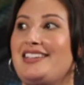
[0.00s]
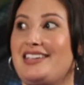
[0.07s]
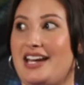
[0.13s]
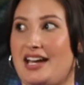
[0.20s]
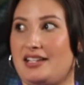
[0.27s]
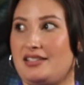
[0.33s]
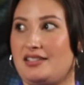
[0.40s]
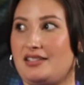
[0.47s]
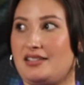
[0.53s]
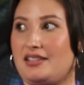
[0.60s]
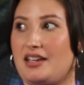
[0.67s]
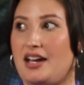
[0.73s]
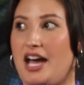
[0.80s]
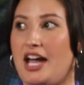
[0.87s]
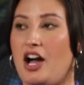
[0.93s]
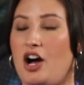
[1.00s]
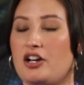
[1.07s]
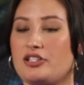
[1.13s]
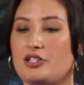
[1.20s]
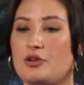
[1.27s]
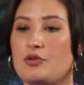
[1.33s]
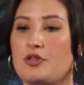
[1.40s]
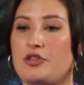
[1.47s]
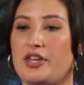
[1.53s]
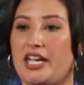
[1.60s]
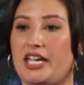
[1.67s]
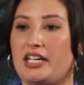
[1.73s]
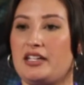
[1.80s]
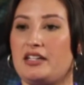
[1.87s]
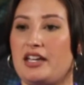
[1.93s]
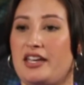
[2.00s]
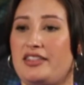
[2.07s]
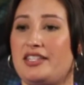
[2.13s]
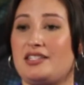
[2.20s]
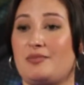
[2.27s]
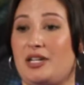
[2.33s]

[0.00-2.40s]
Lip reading: Yes. Yeah. I also think, and